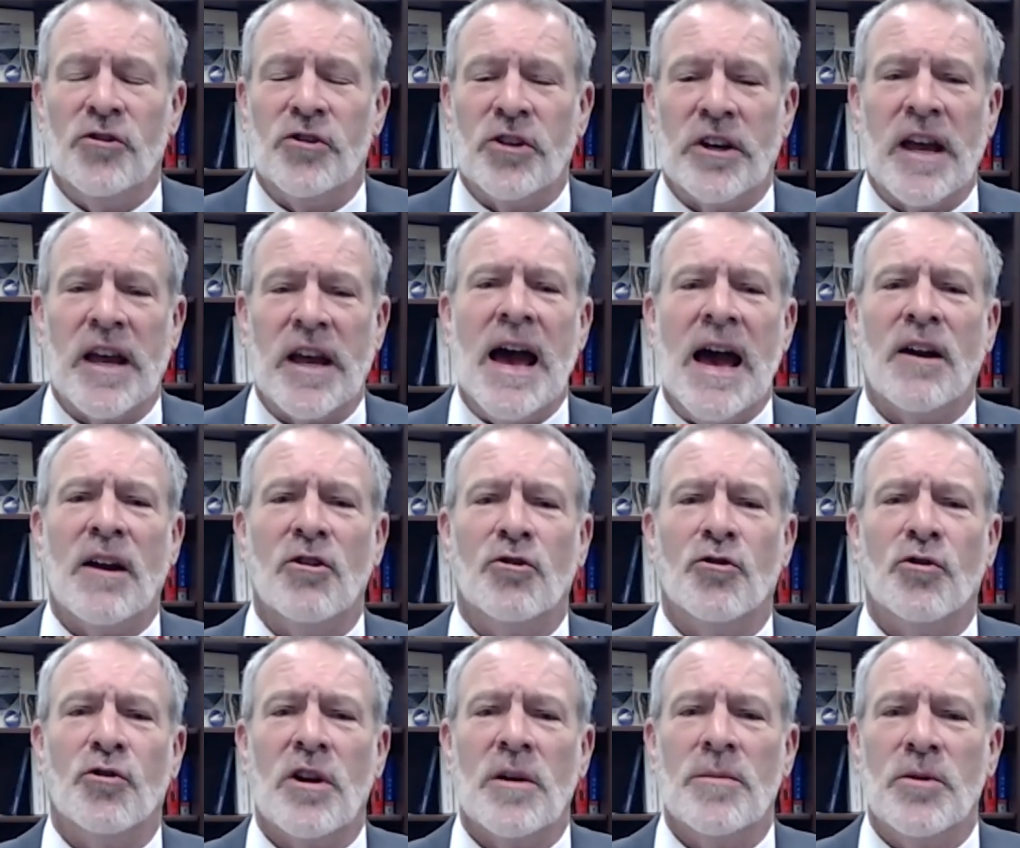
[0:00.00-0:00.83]
Chicago
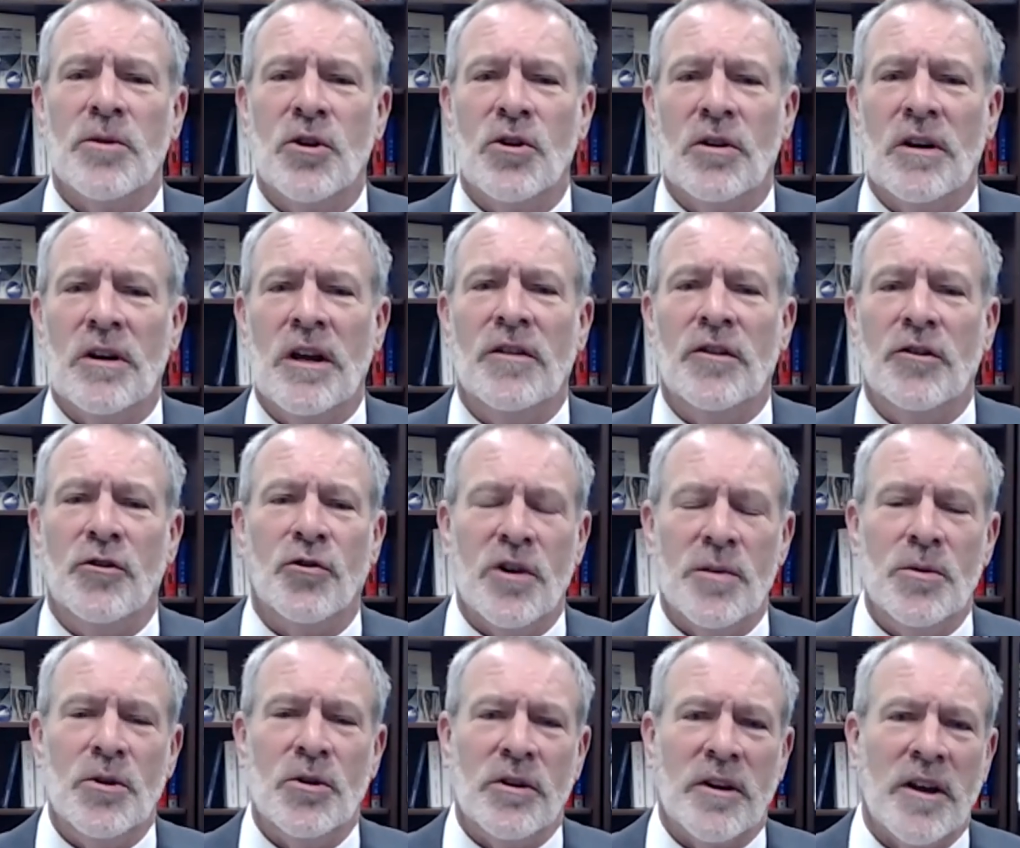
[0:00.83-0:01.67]
Tribune and the
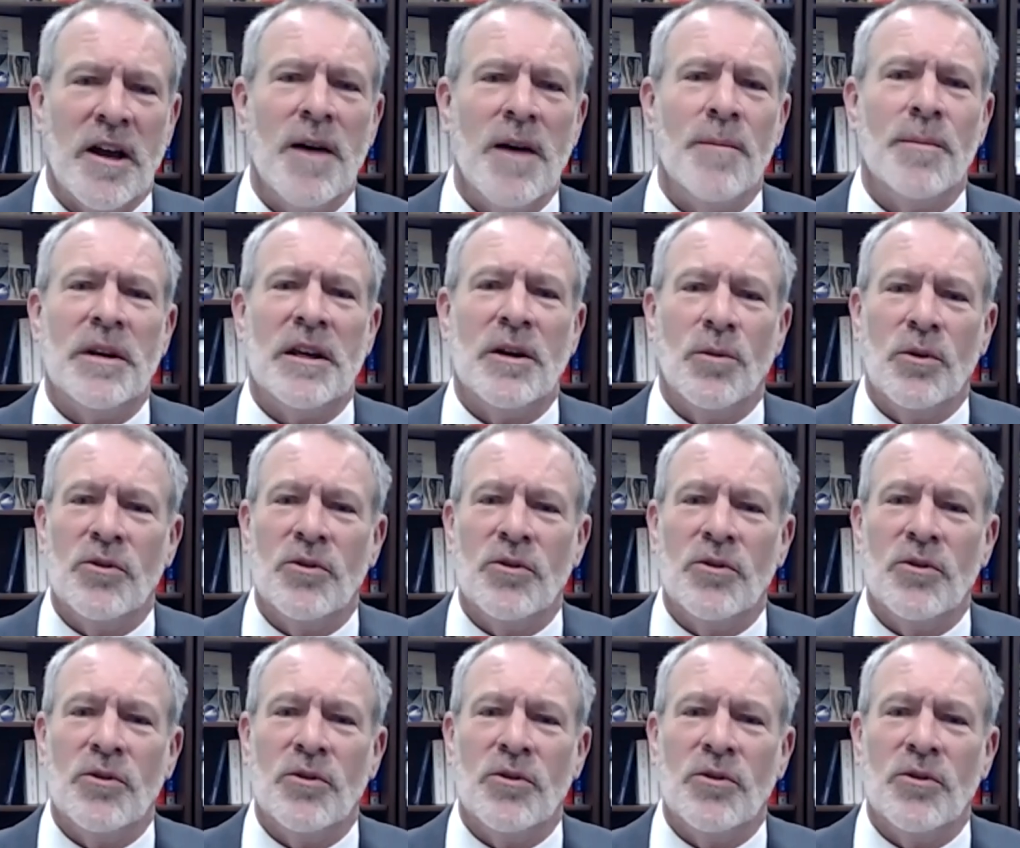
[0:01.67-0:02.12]
Tribune Company,